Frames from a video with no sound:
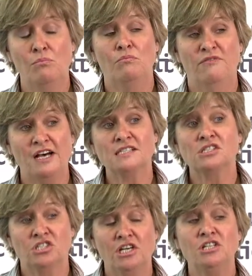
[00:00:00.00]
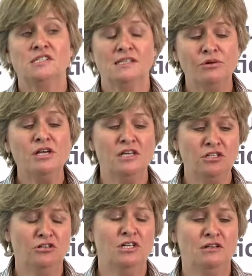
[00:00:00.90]
faster change somewhere, then
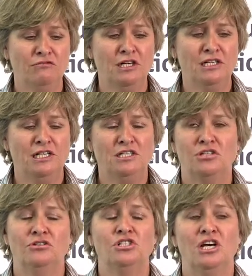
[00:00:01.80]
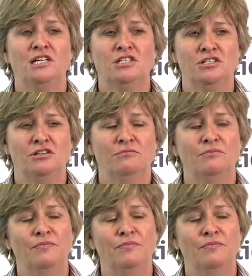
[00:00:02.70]
you really need to change the